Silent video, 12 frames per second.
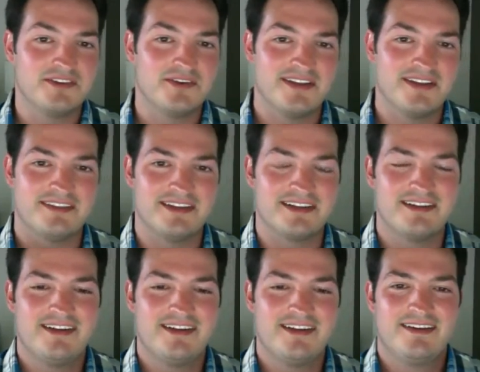I think.
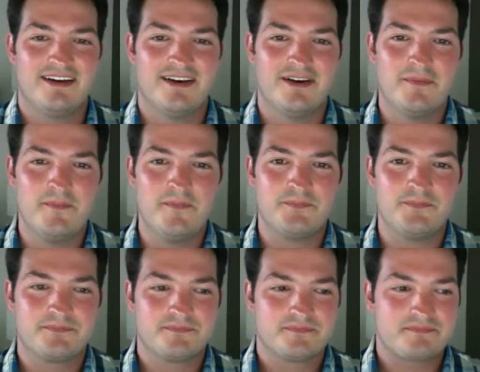Um,
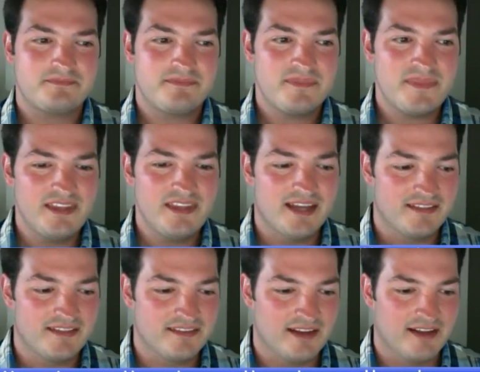
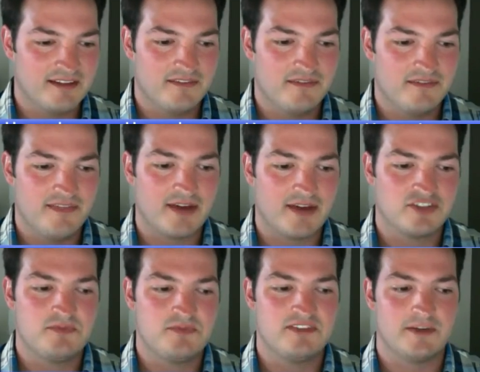and and that'll
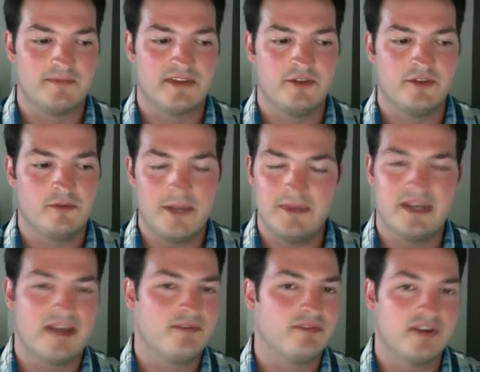just be something I do maybe
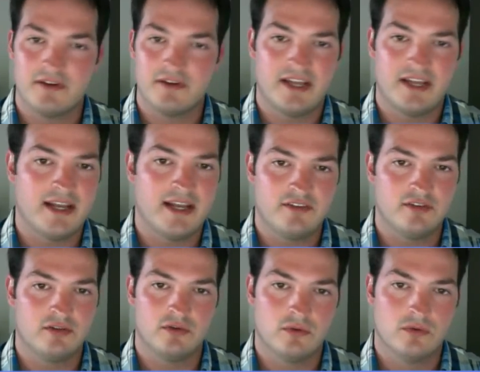every other day
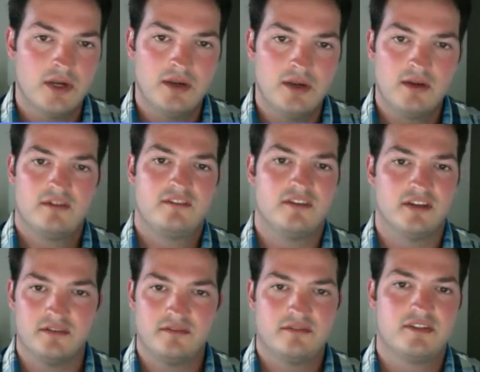to
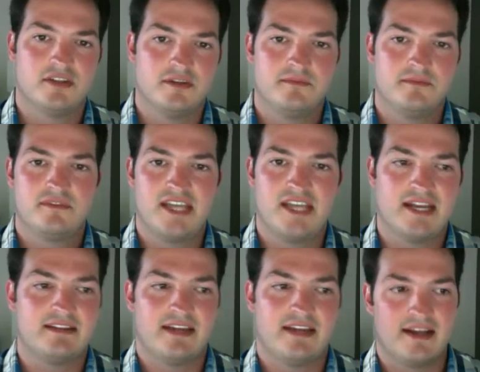to to take it
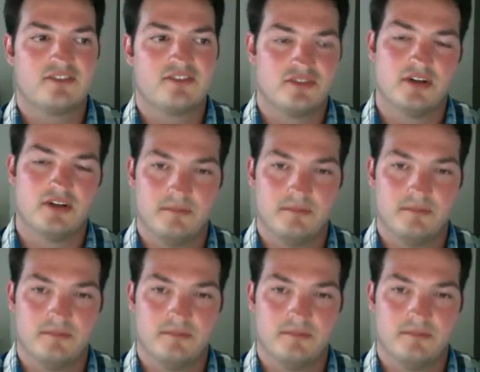that extra